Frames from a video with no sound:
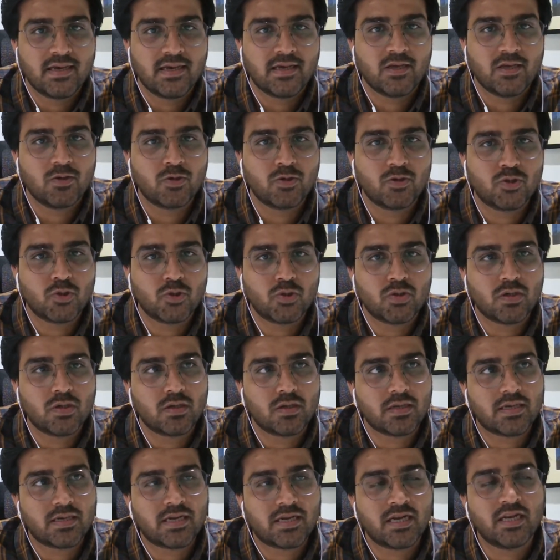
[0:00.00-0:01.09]
You should
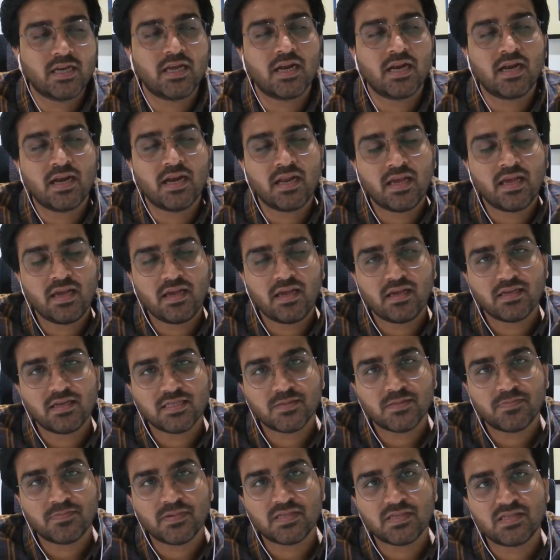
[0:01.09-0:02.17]
clearly
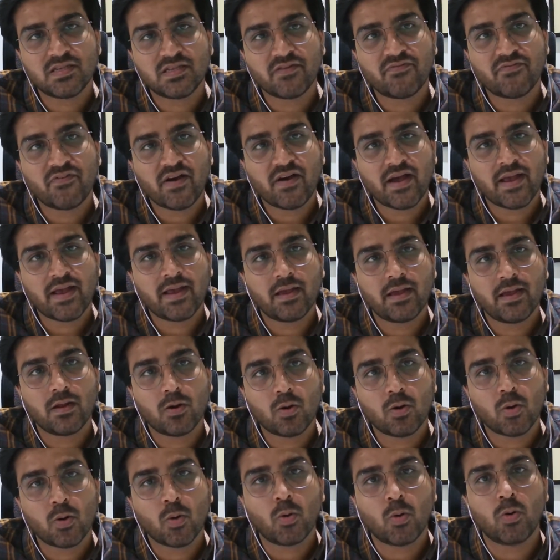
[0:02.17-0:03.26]
specify
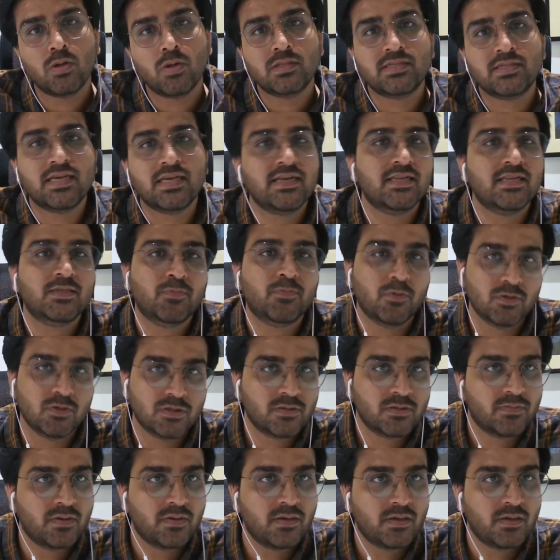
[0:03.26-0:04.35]
roles and
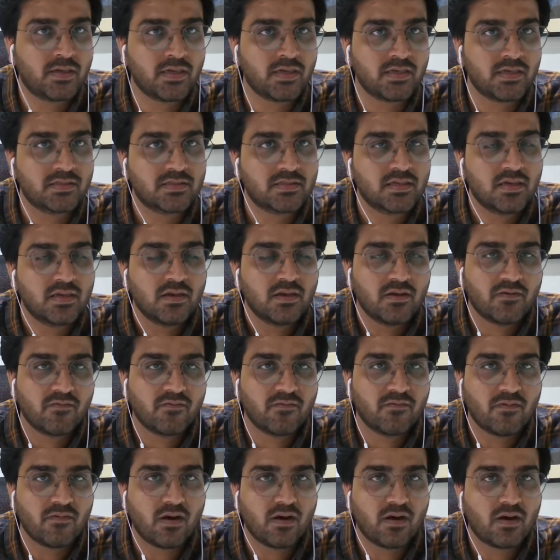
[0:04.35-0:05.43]
responsibilities
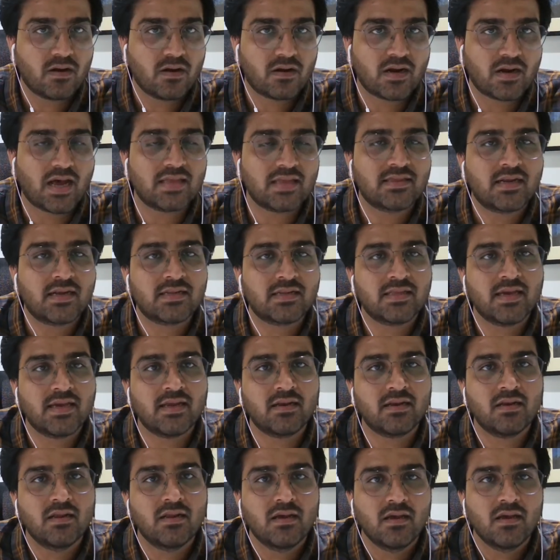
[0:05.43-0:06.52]
rather
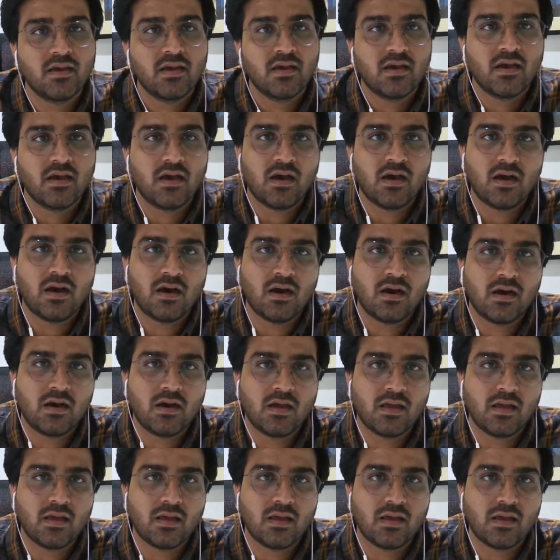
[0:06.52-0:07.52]
than uh,